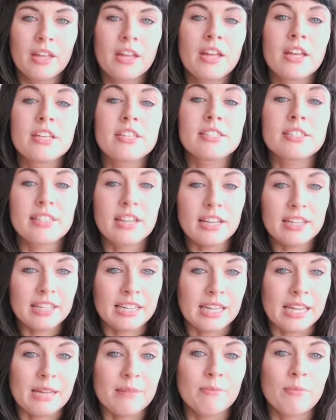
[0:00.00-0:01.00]

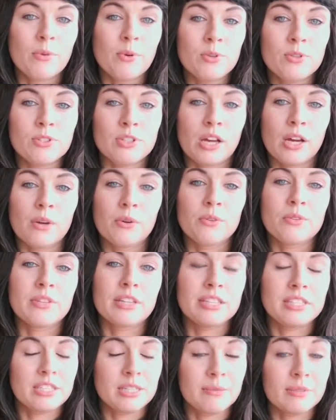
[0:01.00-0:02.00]
Certainly more so
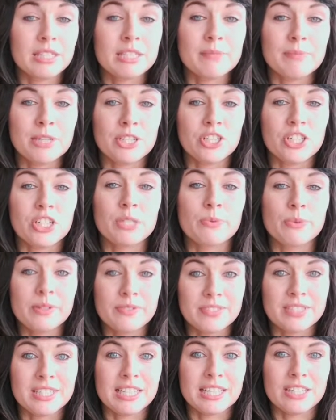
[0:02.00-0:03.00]
than some of the species we've
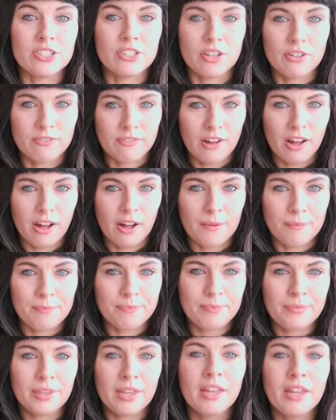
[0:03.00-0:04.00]
seen so far.
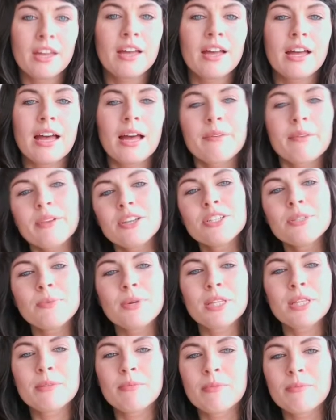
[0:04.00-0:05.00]
I'm going to
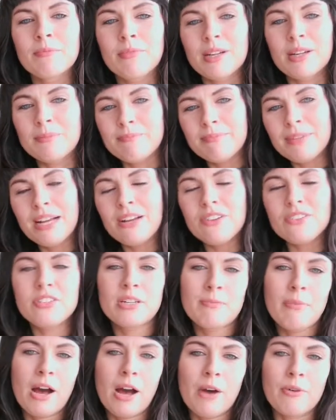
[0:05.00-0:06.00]
put them about on
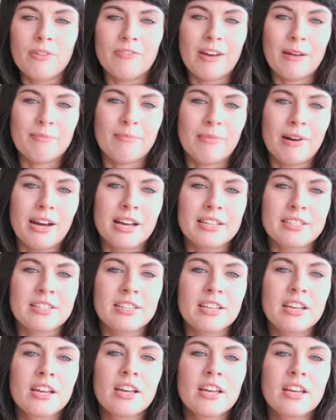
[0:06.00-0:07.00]
a par with vampires,
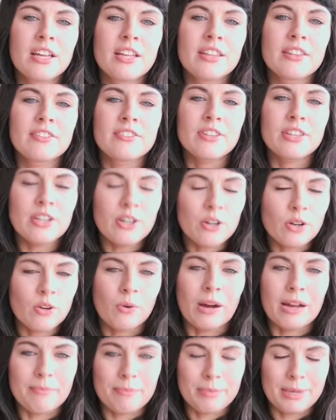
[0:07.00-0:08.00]
so they don't
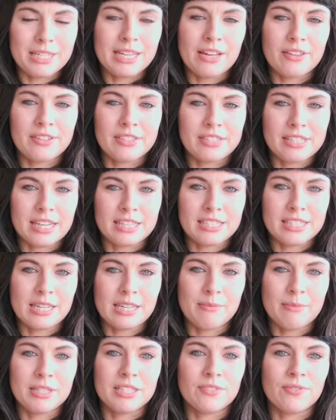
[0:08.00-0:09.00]
quite beat out the sex
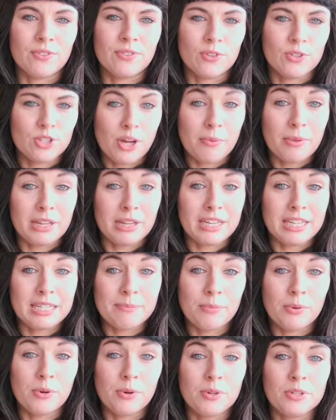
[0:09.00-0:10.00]
demons for top of the
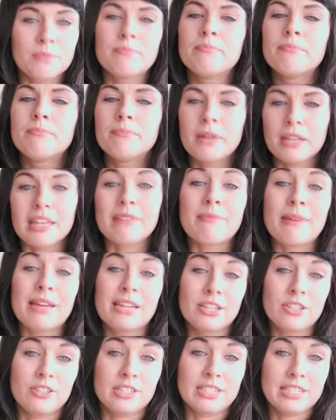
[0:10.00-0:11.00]
leaderboard, but they've made a
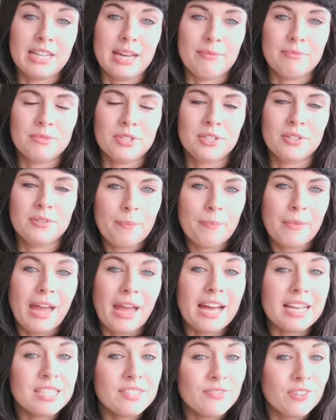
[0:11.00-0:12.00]
good attempt.
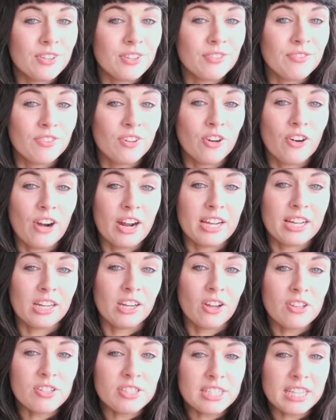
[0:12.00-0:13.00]
As for the Flori
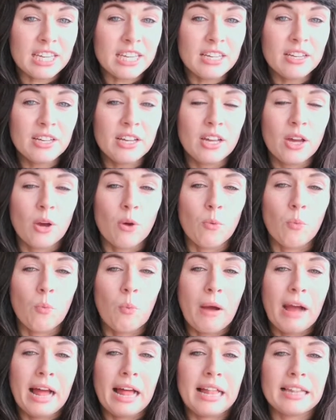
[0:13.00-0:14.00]
Colossi,
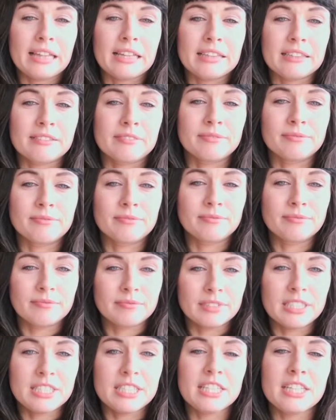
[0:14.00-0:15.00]
well,
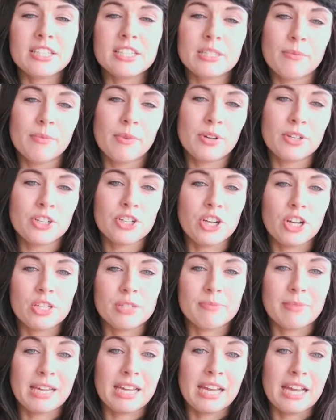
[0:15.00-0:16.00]
until someone shows
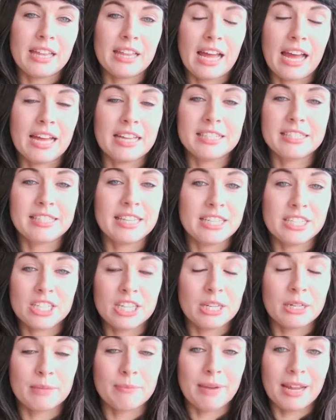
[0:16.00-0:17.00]
me a
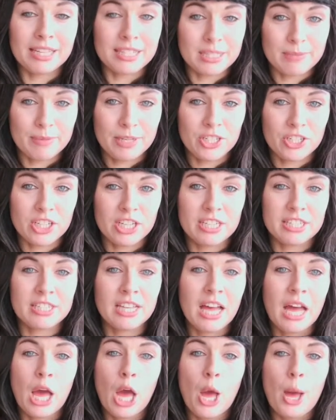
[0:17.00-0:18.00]
sentient plant species,
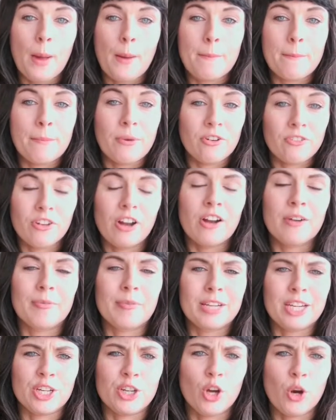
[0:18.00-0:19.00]

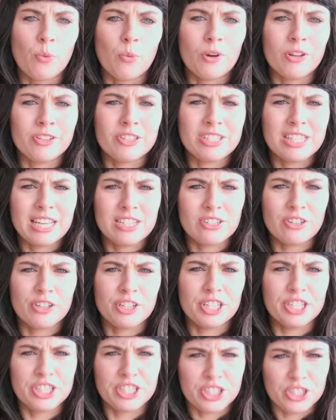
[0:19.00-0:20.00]
preferably not one set on
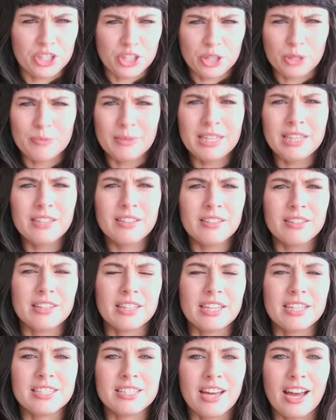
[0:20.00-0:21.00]
consuming
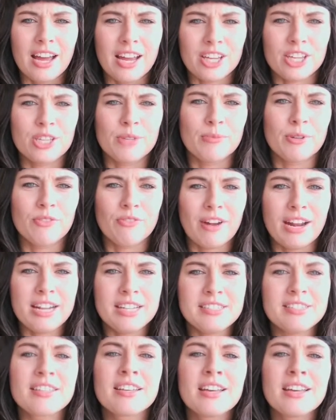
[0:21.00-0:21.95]
the entire human race,